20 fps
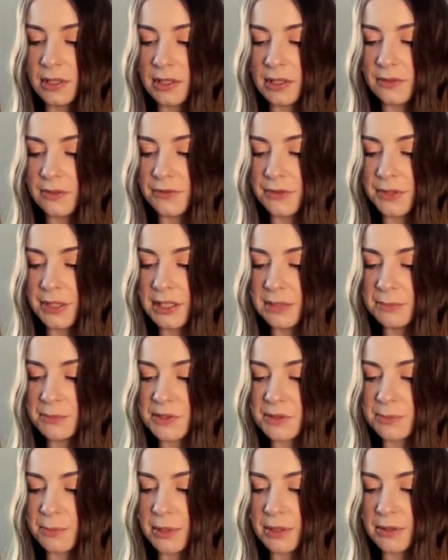Flame
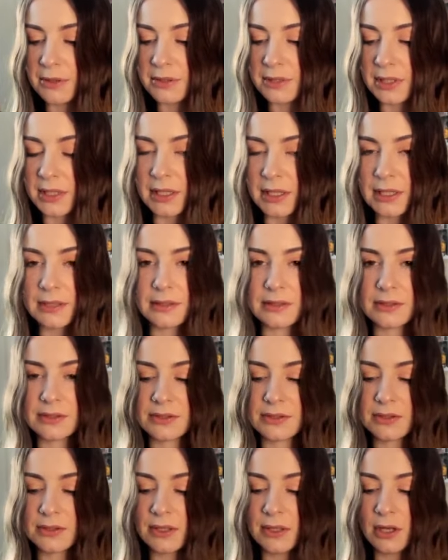Spirit
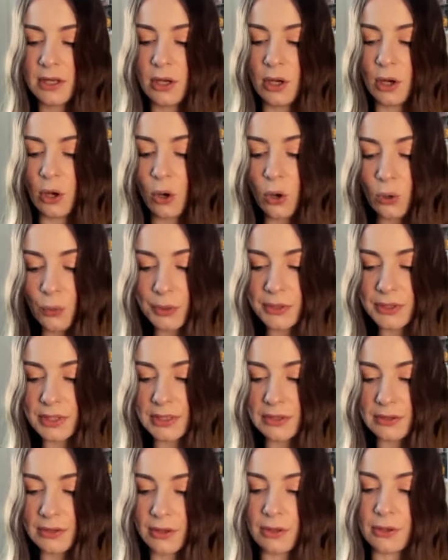Ignis. All we
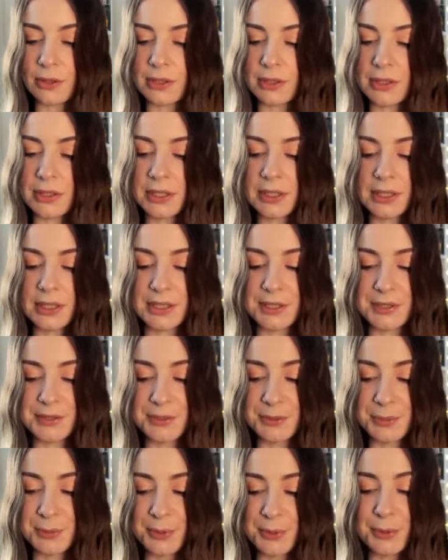need now is
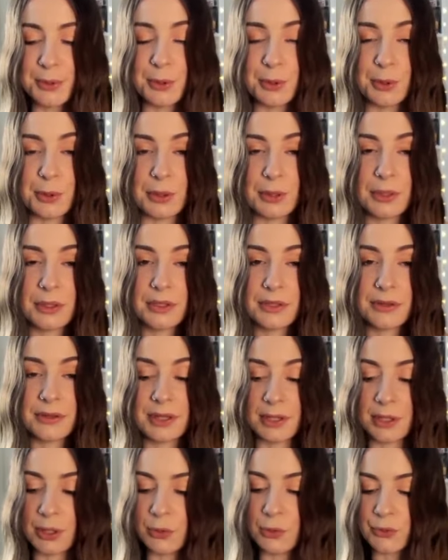to pull
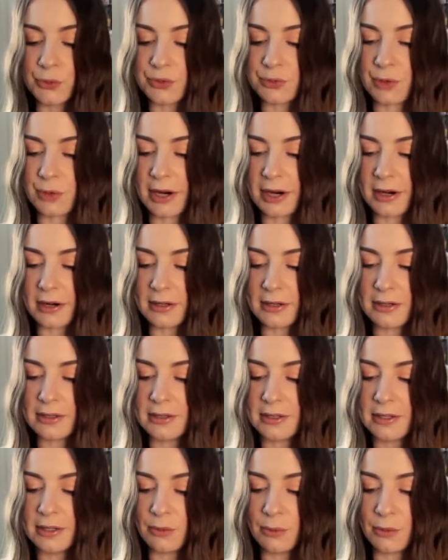the Ghost Rare,
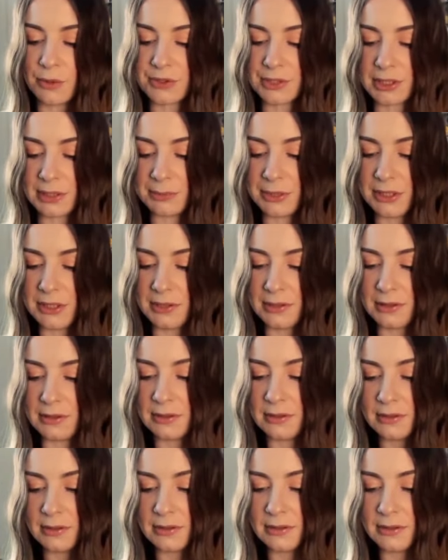which I mean,
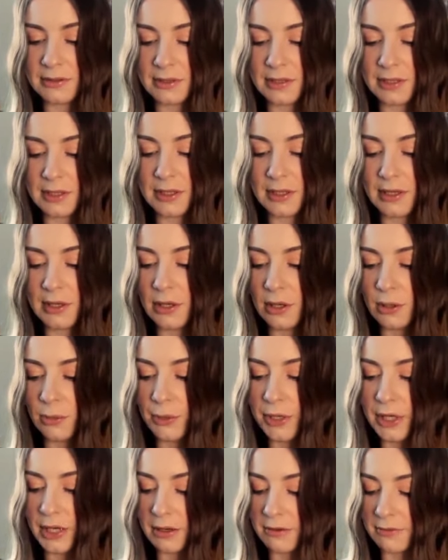
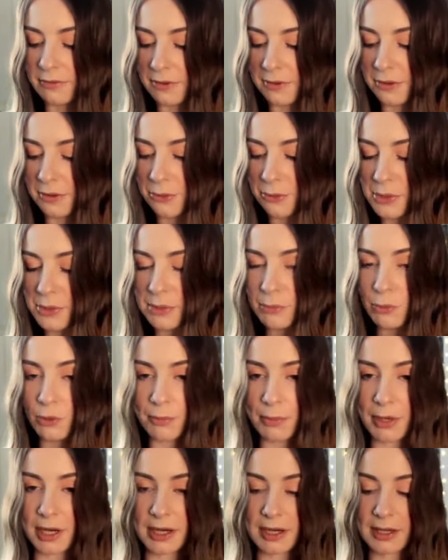we have three more
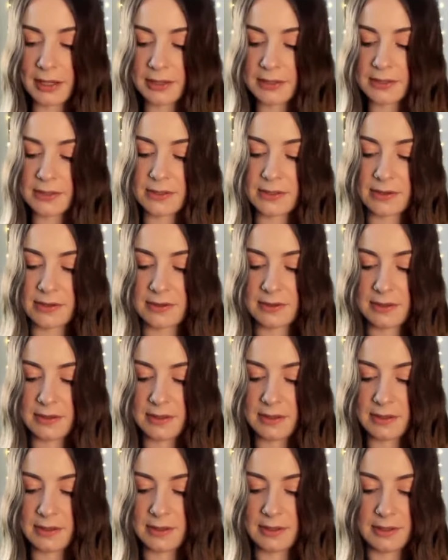packs.
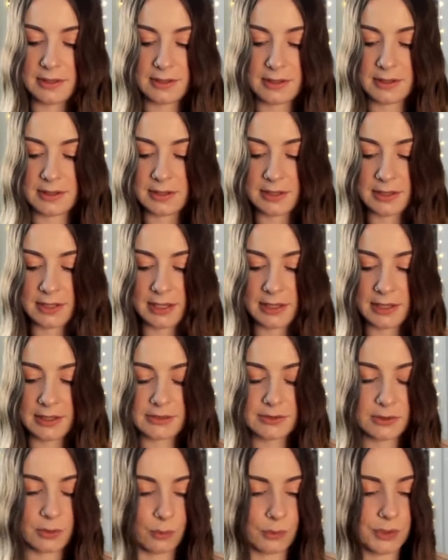
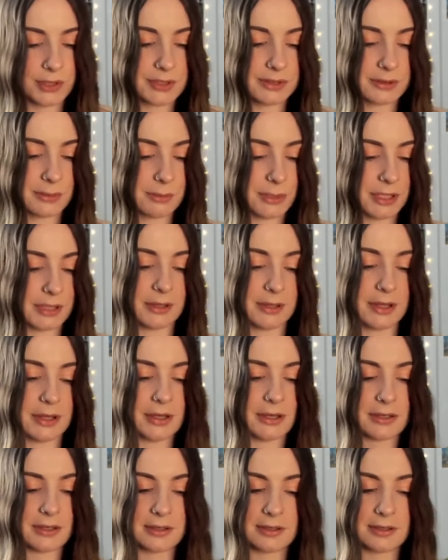Guys, wish me luck.